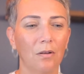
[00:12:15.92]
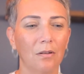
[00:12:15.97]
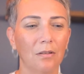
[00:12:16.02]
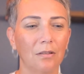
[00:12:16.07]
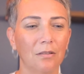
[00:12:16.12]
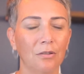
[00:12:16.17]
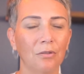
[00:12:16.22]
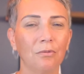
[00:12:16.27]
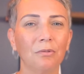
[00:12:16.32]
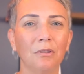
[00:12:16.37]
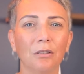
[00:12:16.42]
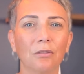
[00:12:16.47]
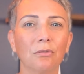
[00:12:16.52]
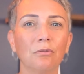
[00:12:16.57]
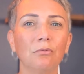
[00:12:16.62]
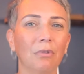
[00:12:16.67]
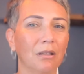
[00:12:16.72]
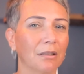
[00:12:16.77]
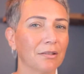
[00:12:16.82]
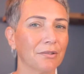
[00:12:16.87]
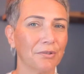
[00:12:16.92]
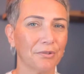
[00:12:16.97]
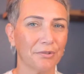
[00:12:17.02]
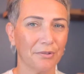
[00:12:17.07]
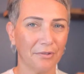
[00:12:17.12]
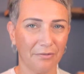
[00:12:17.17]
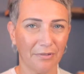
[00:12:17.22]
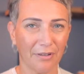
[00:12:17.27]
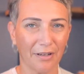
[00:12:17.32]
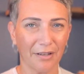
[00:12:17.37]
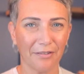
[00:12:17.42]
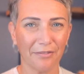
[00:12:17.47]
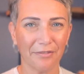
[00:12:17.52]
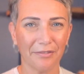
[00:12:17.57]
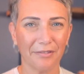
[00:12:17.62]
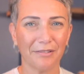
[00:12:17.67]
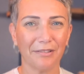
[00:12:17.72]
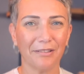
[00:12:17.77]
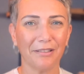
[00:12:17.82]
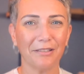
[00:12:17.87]
you need to want to survive.
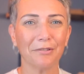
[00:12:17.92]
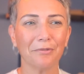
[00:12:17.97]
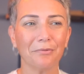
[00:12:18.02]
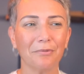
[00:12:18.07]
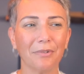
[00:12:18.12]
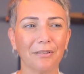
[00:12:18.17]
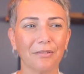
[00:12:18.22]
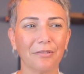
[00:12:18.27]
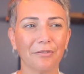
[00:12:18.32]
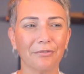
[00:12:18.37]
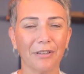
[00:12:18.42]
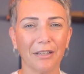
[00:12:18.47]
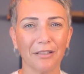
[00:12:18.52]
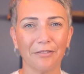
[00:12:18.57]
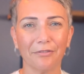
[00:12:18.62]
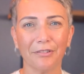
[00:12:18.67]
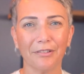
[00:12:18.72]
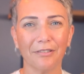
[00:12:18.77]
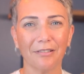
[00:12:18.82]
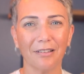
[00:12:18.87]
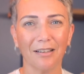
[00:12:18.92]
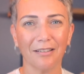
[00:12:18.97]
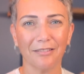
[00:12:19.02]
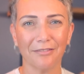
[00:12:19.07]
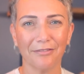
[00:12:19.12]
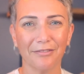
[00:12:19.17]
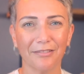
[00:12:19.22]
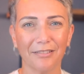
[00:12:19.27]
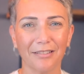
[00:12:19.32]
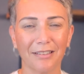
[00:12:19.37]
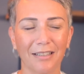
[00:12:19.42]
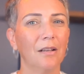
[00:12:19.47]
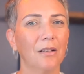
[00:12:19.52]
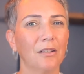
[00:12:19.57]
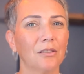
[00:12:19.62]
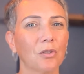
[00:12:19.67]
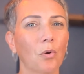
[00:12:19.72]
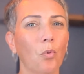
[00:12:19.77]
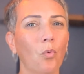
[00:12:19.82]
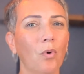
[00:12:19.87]
You need to want to fight for your life.
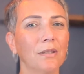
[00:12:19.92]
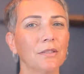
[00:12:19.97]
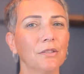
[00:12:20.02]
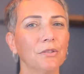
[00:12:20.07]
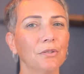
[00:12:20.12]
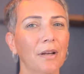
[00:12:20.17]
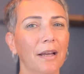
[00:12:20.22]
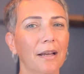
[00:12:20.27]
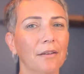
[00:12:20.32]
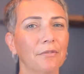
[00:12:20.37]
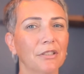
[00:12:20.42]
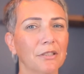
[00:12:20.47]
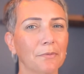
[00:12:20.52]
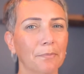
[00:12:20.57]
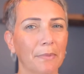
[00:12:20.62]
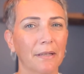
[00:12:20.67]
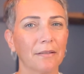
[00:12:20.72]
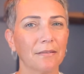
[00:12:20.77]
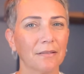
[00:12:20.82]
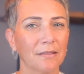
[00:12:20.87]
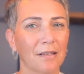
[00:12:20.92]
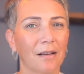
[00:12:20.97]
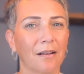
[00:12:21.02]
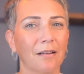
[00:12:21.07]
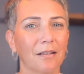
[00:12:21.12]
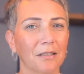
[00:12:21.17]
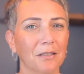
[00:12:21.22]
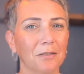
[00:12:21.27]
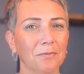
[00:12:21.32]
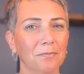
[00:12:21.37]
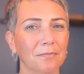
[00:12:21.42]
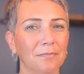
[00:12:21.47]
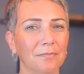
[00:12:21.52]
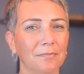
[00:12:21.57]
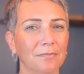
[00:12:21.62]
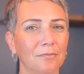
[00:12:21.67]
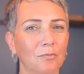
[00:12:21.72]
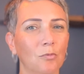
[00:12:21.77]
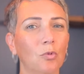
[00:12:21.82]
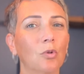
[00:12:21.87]
So once you have spent time
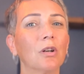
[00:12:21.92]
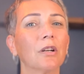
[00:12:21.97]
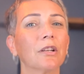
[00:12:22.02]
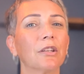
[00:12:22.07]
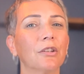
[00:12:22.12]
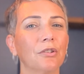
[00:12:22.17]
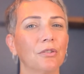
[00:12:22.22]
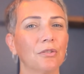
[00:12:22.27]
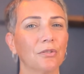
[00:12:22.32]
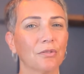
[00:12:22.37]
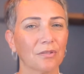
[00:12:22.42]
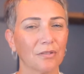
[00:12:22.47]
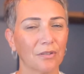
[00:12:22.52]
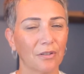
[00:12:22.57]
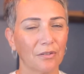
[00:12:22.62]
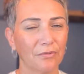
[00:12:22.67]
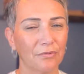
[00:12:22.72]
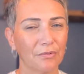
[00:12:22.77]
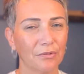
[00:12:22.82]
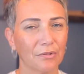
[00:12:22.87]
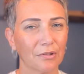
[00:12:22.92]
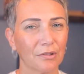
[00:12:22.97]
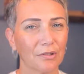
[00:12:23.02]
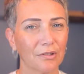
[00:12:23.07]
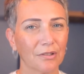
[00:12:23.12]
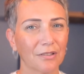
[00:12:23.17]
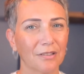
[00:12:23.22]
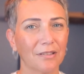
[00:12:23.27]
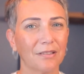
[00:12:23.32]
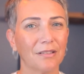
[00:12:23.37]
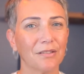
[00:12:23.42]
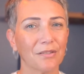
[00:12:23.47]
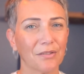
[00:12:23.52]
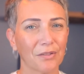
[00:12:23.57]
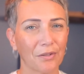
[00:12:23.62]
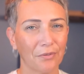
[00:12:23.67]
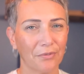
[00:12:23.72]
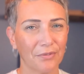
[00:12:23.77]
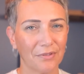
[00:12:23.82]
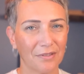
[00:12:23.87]
working on your self-worth and your
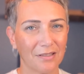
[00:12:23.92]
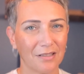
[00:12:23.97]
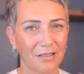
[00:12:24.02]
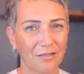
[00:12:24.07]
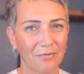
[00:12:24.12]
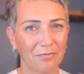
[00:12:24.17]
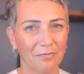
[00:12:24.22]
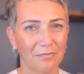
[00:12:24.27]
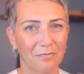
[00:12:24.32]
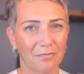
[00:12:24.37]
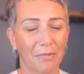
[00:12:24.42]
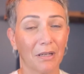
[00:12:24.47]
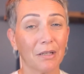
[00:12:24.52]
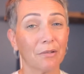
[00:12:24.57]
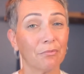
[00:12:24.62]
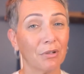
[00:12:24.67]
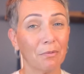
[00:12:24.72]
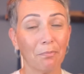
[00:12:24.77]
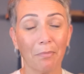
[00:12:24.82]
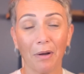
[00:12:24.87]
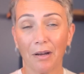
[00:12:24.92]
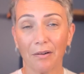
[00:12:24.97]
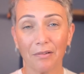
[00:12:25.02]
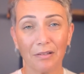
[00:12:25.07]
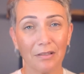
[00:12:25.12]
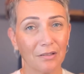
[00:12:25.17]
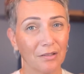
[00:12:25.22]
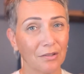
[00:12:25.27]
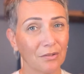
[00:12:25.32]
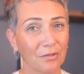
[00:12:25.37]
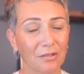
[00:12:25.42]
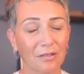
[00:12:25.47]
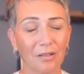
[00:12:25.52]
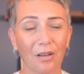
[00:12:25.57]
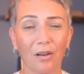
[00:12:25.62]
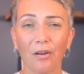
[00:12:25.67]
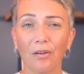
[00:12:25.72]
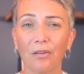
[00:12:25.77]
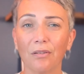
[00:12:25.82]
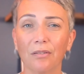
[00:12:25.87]
self-esteem by reparenting
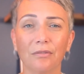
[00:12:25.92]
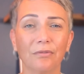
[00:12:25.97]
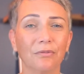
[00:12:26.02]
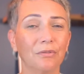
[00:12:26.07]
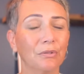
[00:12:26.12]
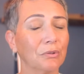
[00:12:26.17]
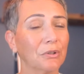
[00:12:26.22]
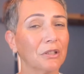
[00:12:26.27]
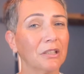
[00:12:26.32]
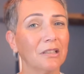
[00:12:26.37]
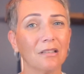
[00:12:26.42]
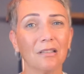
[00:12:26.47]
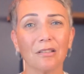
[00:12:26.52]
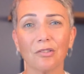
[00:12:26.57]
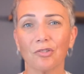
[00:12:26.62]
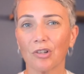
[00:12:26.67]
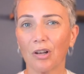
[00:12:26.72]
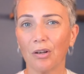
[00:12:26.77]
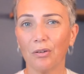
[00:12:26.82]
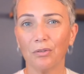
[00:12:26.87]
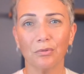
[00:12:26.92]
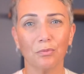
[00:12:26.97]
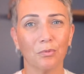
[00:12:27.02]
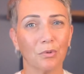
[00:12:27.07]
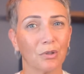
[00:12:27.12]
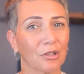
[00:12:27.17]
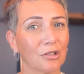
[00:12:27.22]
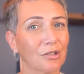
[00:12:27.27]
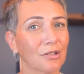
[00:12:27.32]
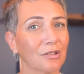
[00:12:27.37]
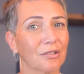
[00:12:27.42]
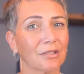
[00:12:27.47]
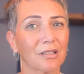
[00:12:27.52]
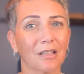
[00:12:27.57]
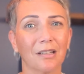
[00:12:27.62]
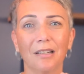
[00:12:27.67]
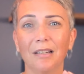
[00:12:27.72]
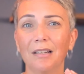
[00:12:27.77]
yourself, doing inner child work,